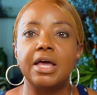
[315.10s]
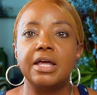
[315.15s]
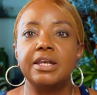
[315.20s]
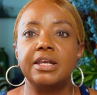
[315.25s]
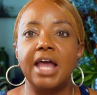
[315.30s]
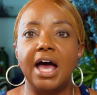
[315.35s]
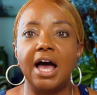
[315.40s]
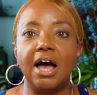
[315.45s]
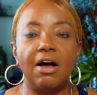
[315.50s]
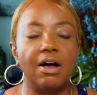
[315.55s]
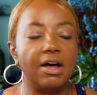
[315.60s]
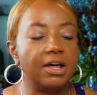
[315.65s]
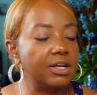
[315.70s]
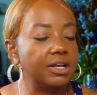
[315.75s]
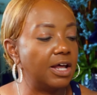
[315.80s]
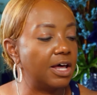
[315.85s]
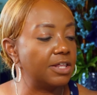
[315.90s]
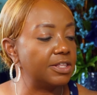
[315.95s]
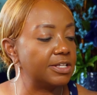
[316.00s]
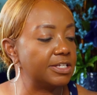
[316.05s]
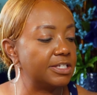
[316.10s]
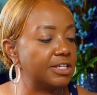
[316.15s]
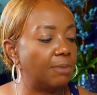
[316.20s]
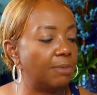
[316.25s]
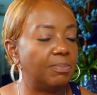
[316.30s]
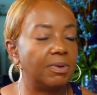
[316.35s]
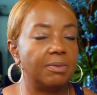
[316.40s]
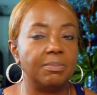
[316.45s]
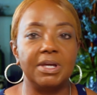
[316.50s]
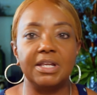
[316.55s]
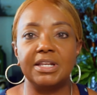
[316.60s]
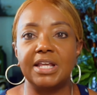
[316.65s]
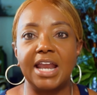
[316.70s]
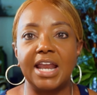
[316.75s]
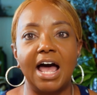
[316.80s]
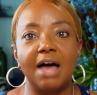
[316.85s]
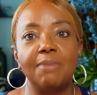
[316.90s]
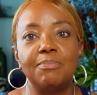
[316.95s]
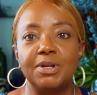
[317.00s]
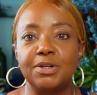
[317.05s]
Now, another supplement that
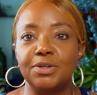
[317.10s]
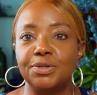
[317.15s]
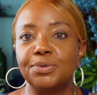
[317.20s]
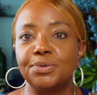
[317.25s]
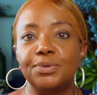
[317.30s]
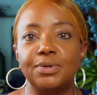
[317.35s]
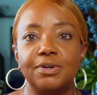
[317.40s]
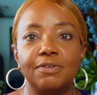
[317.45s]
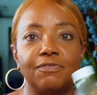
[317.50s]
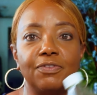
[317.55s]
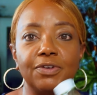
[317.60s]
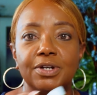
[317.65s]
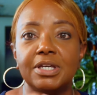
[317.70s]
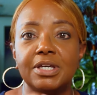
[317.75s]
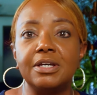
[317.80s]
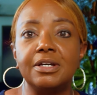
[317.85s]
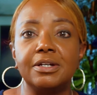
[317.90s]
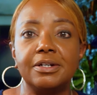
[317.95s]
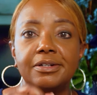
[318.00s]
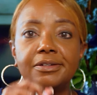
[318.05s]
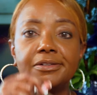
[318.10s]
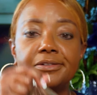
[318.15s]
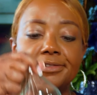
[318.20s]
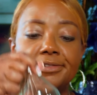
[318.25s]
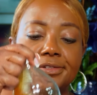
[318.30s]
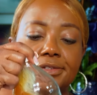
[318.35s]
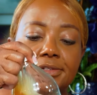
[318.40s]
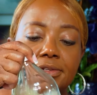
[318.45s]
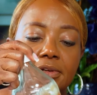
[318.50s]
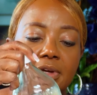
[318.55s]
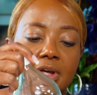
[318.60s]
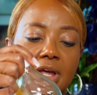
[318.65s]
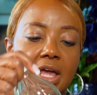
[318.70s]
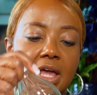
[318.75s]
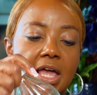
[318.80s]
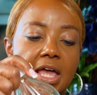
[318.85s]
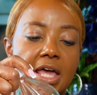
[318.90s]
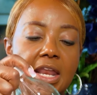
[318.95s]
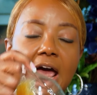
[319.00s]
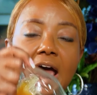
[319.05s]
I've been doing for years,
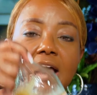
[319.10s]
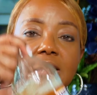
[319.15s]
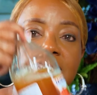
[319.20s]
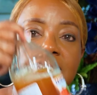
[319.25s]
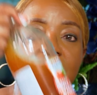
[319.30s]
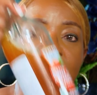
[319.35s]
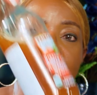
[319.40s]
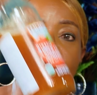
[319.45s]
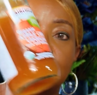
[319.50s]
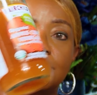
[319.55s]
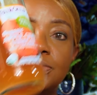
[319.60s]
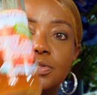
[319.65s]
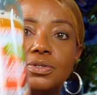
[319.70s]
and I still